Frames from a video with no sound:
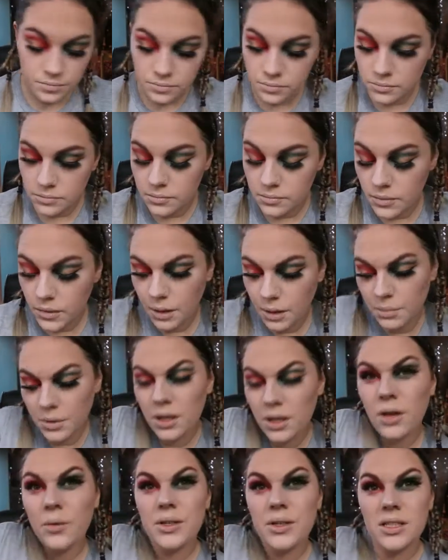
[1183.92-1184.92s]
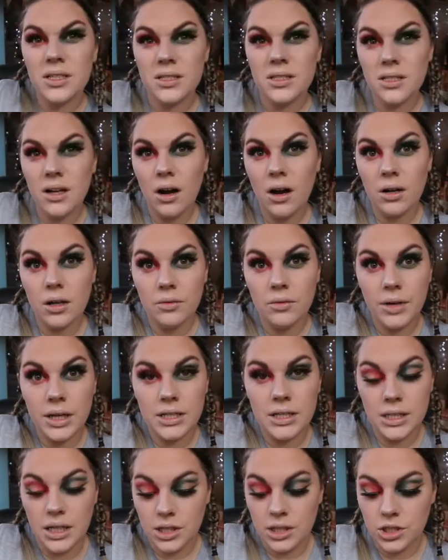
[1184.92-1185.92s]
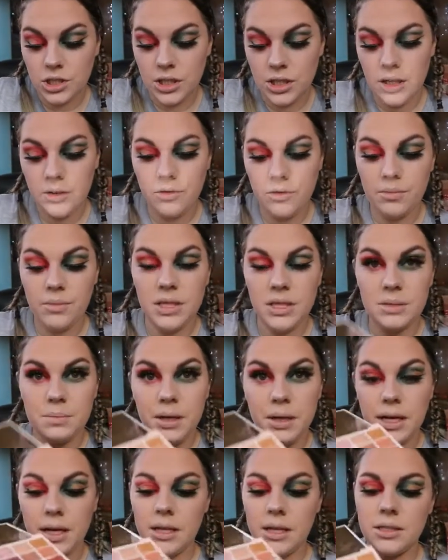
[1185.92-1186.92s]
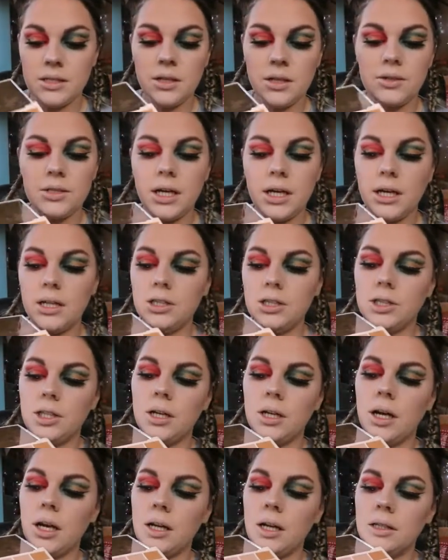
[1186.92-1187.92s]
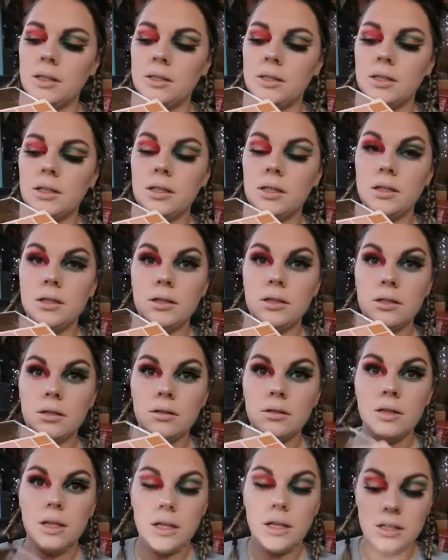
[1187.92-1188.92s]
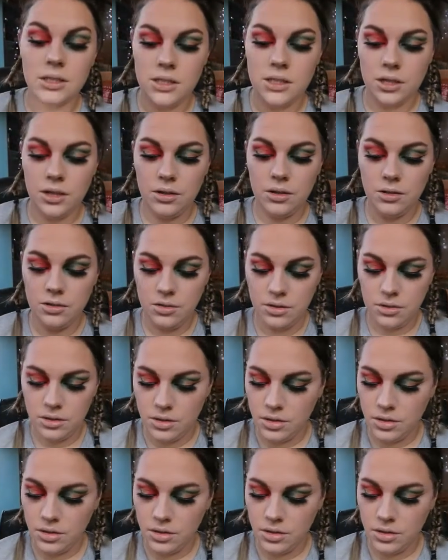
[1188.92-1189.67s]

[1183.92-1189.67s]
I'm going to go into the darker reds actually from this palette, so Danger and these two,